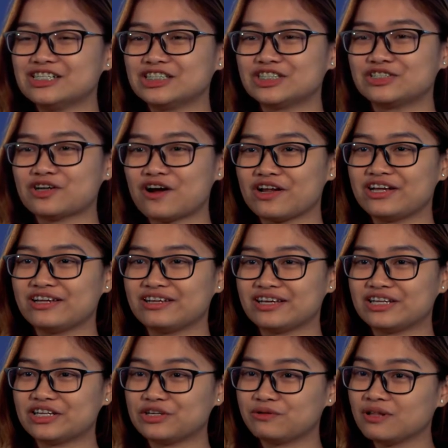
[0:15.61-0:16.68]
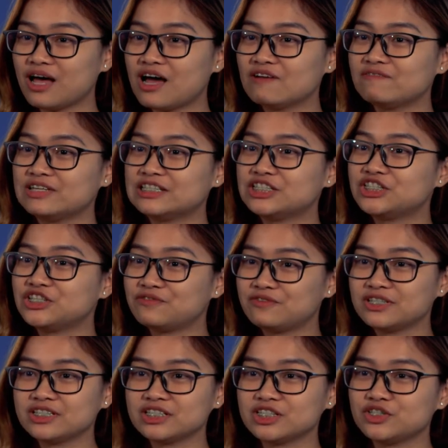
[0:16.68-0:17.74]
starting a new life in a
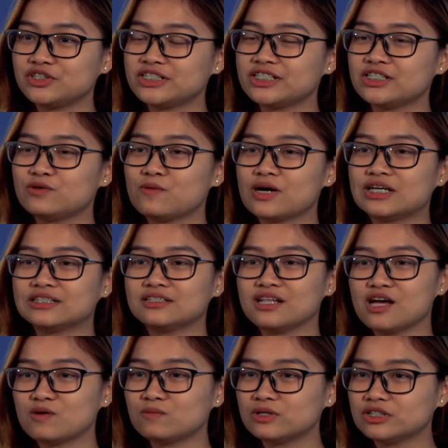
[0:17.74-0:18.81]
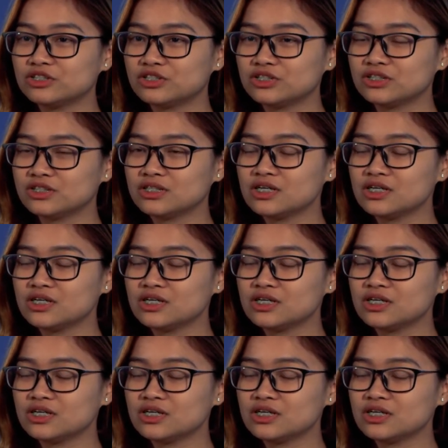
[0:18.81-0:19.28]
different country whereas language